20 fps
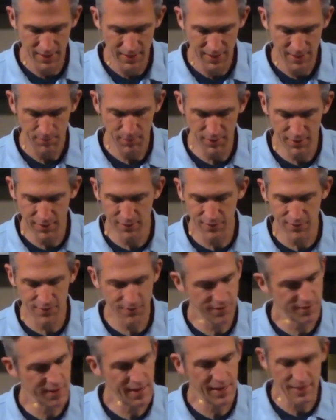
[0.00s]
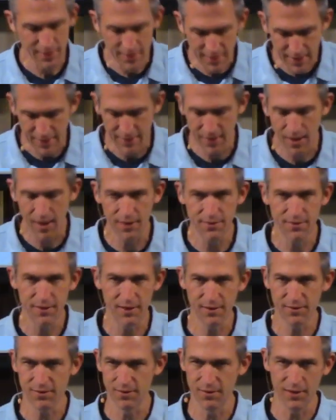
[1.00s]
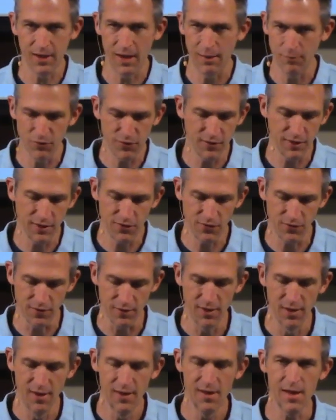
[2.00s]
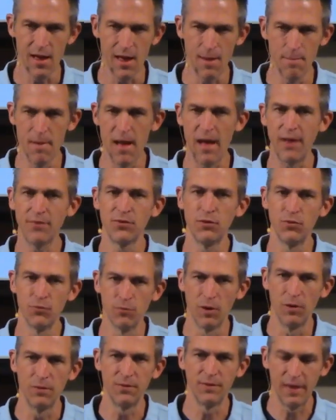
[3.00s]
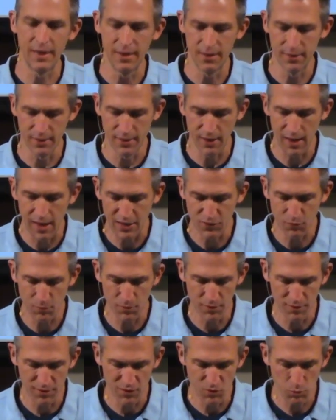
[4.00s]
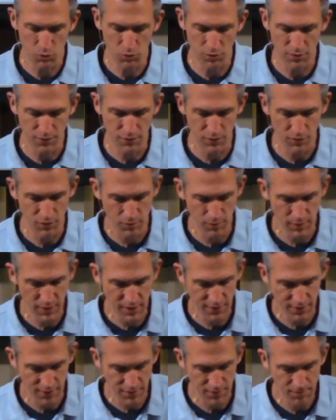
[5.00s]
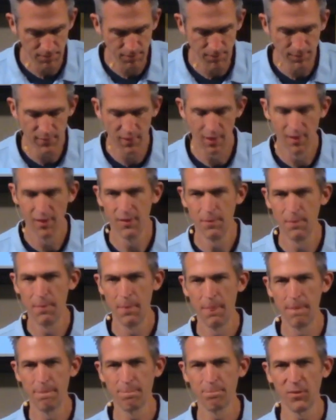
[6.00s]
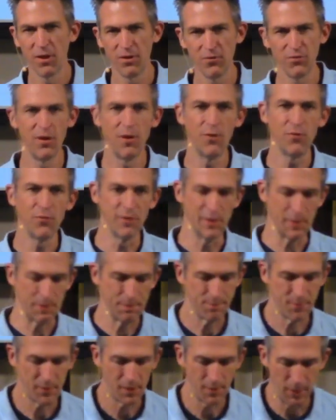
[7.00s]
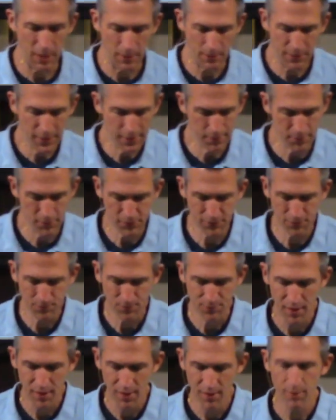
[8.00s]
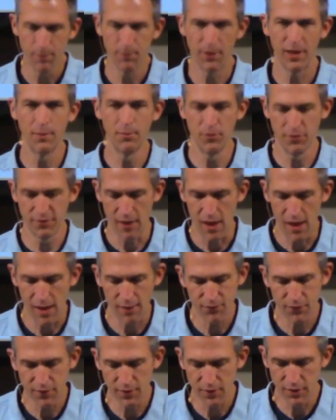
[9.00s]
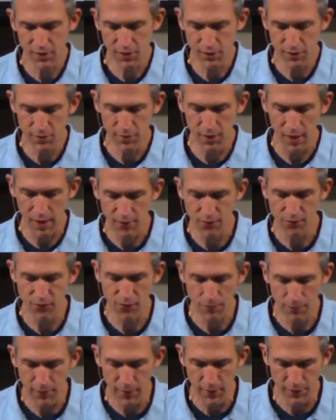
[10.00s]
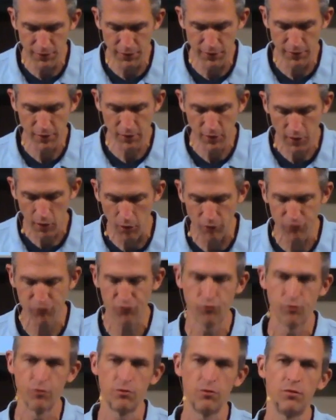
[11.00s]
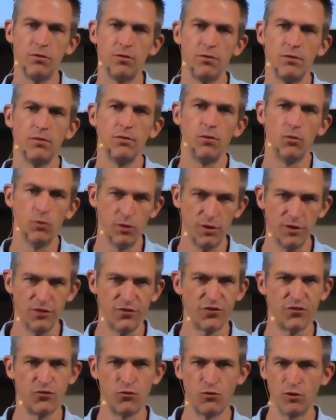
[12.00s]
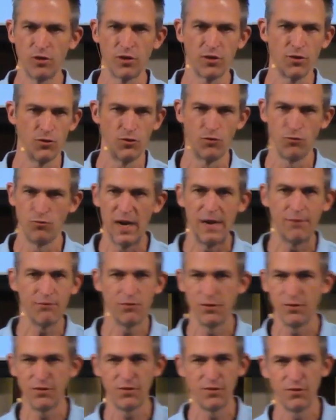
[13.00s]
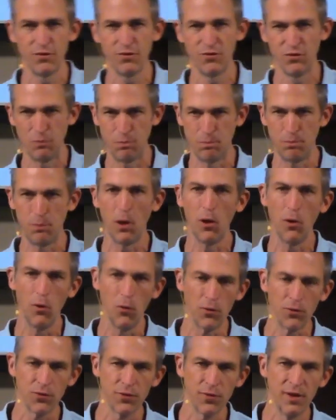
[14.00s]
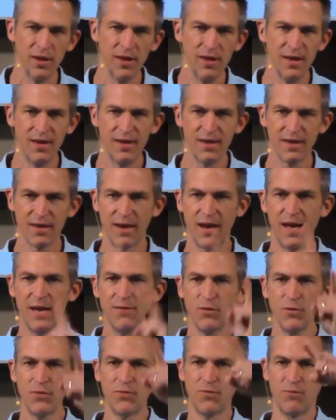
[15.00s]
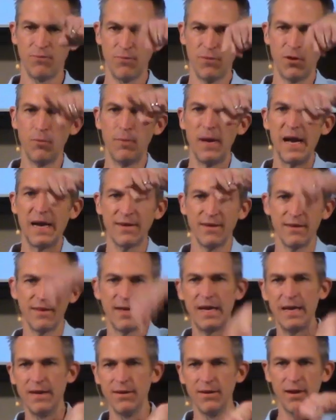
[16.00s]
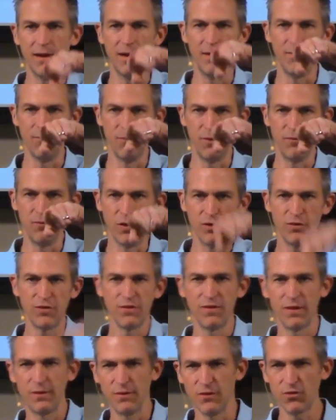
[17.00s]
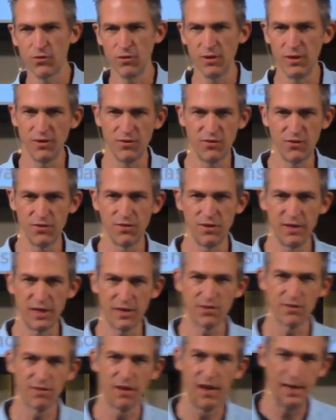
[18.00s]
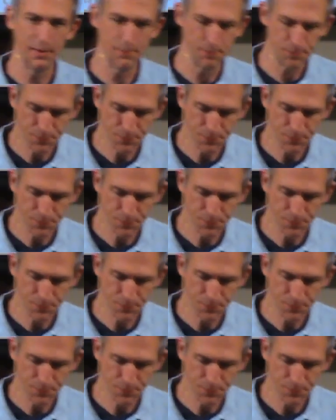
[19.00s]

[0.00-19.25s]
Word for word: because it's set in that context in the conversation. And Matthew wrote that in the gospel at this point for a reason. Here's another thing about parables. Parables often include unfamiliar cultural or historical references or both. Can I have you go back to that, uh, the verses on the screen? It's just the next slide.